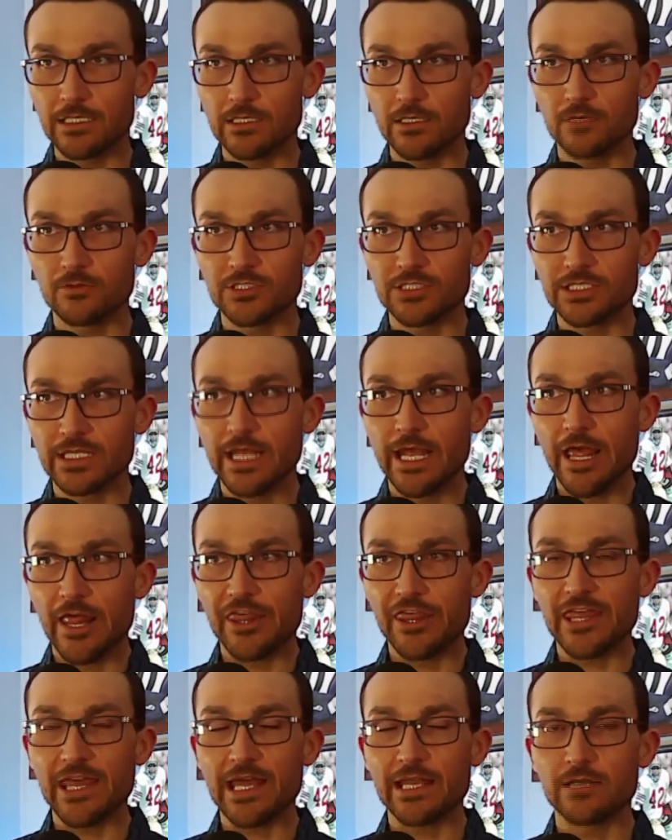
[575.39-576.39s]
You know, just
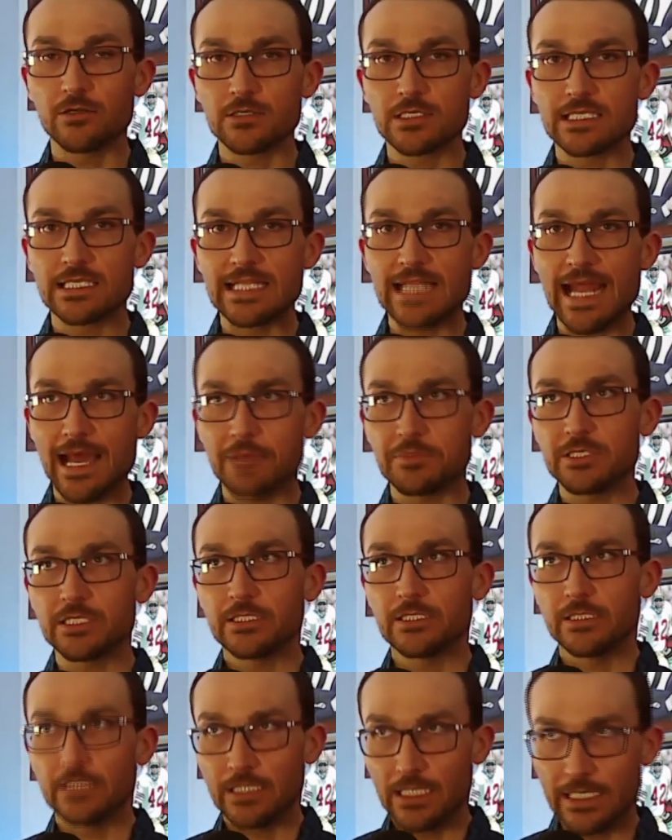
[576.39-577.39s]
Thanos snapped
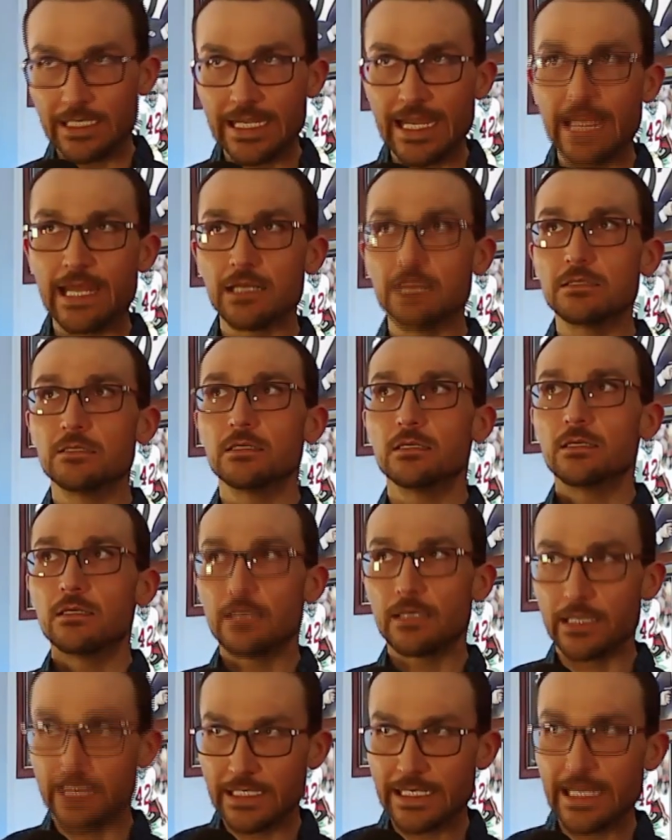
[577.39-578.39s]
again
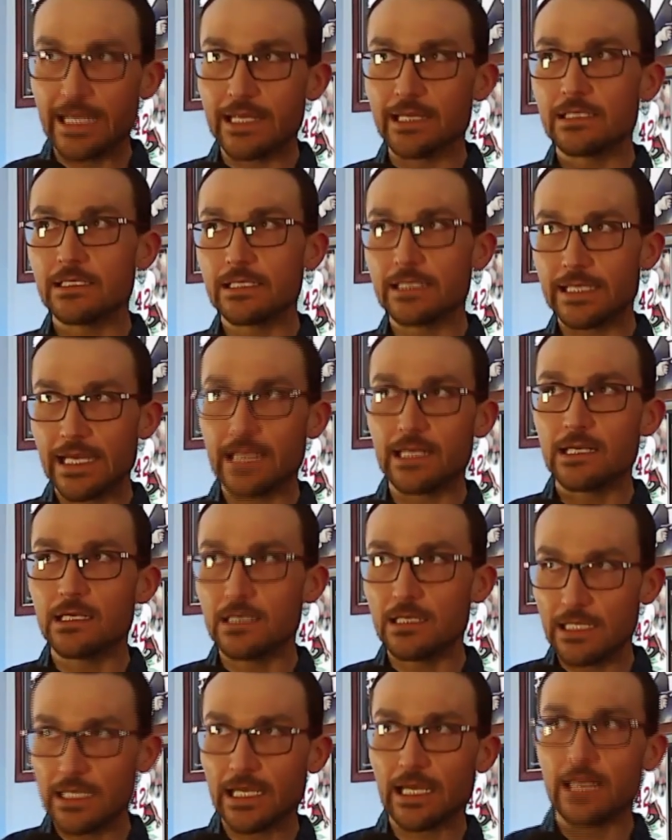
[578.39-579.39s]
and again and again
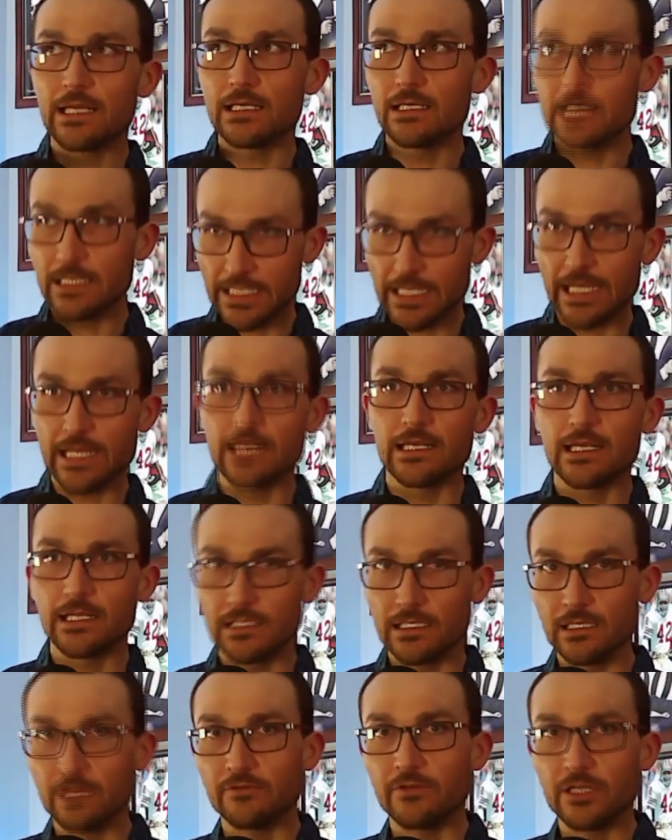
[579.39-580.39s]
and again and again,
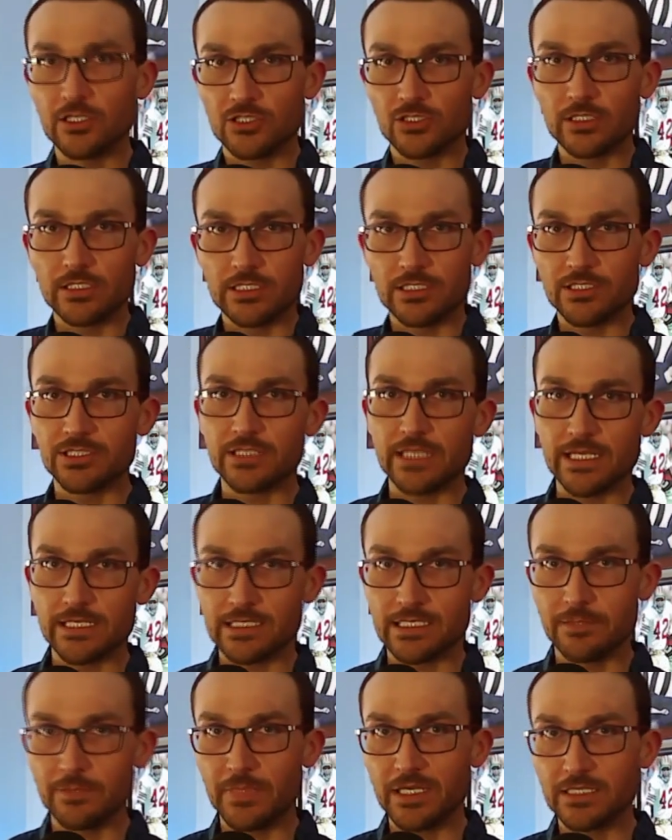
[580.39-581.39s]
and then eventually he just takes
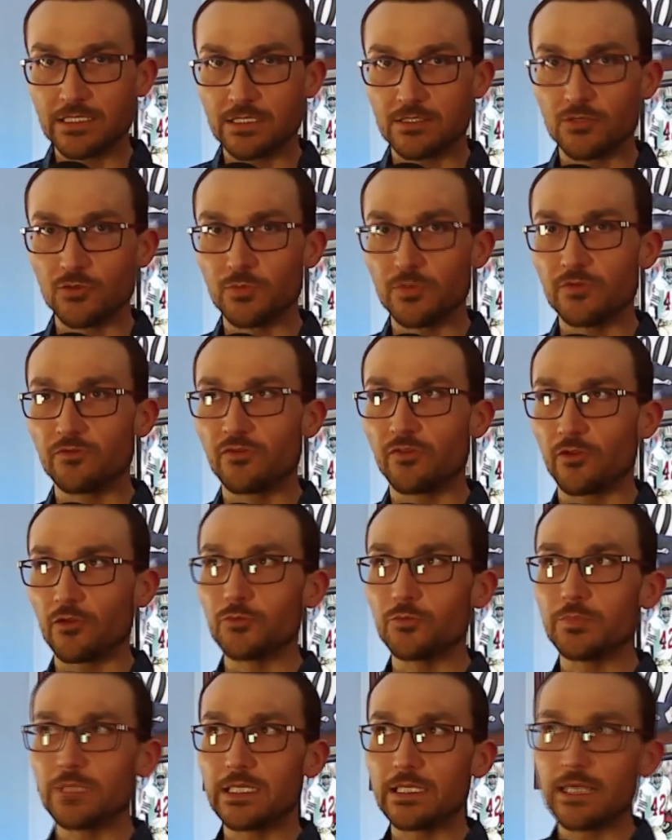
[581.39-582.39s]
that big stupid
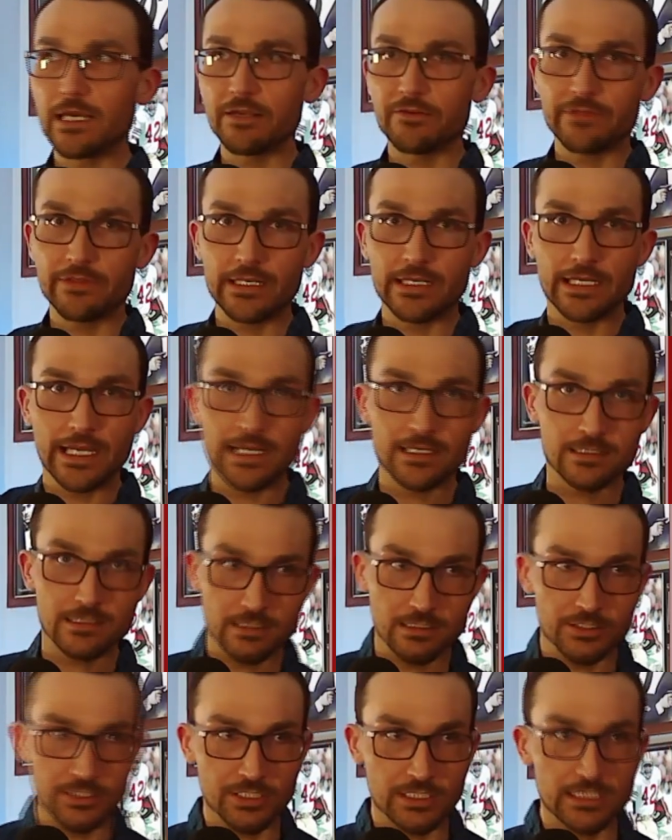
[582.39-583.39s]
floompy knife that he has
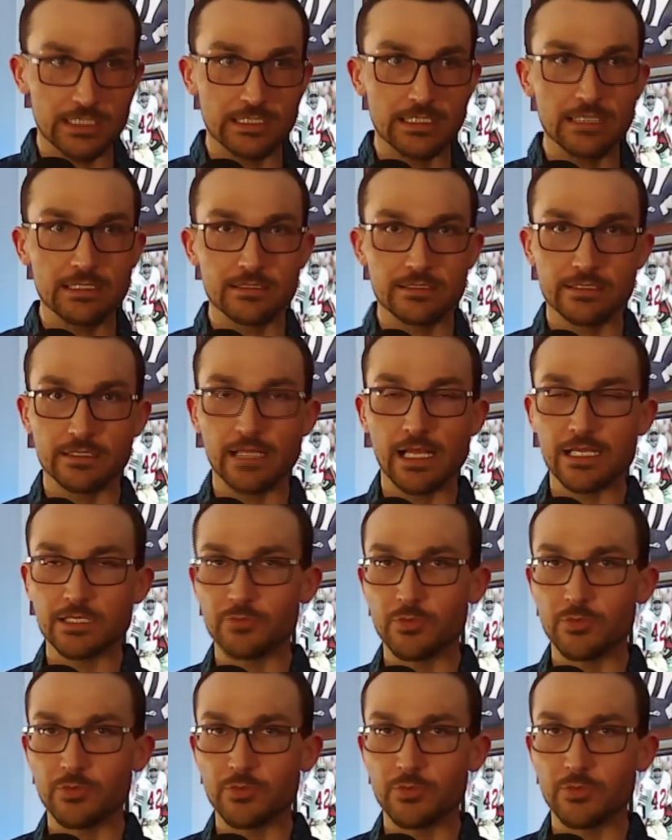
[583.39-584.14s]
and just yeets the last